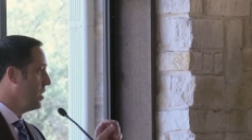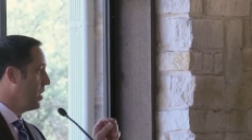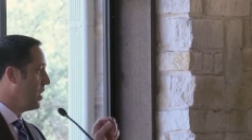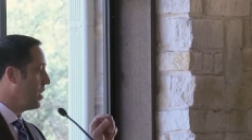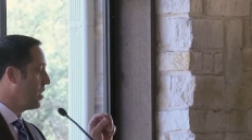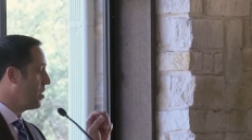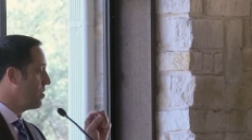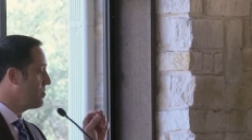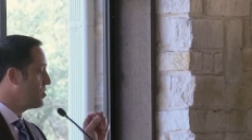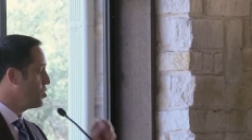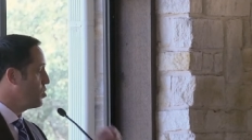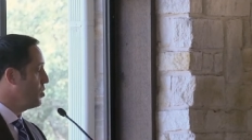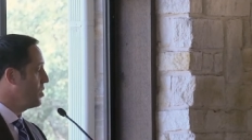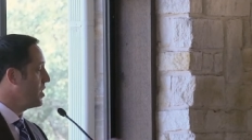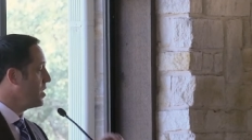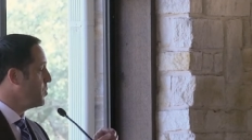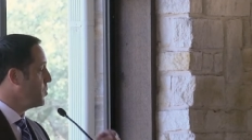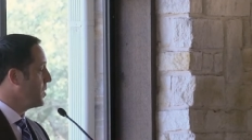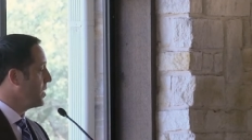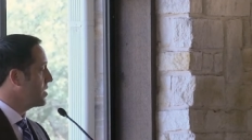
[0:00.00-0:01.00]
and of
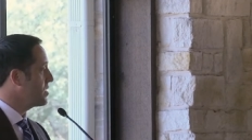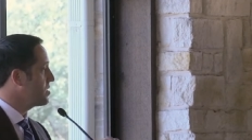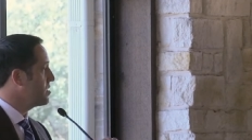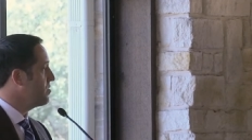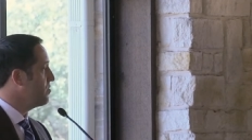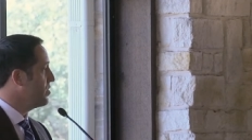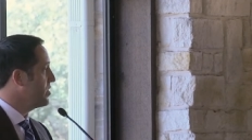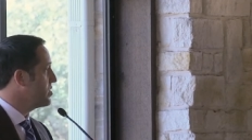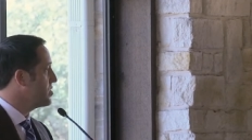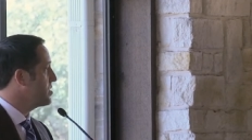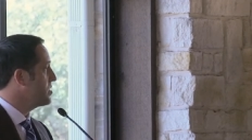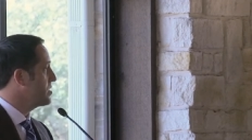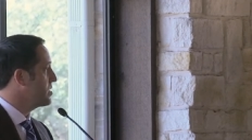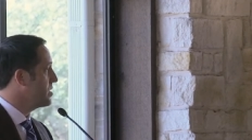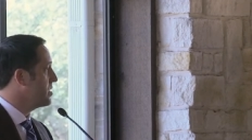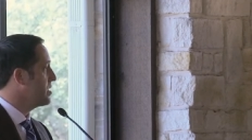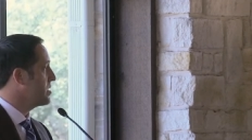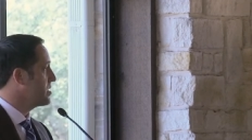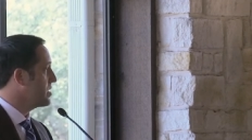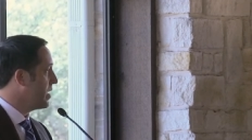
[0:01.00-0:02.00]
twenty plus divisions
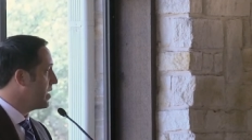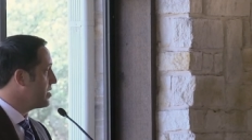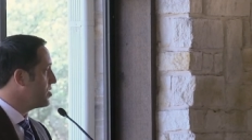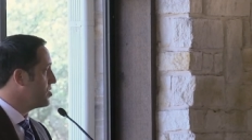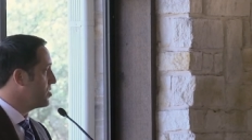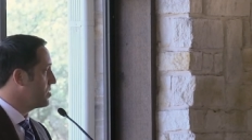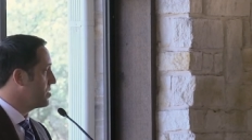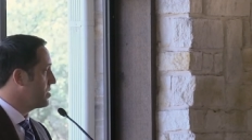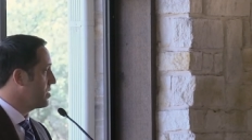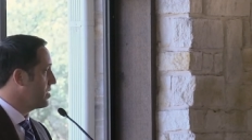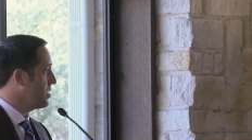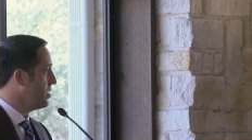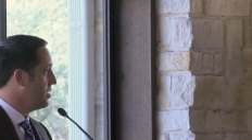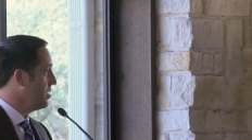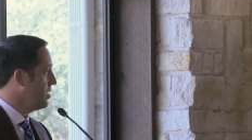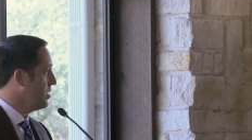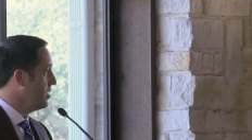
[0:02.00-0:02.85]
in this agency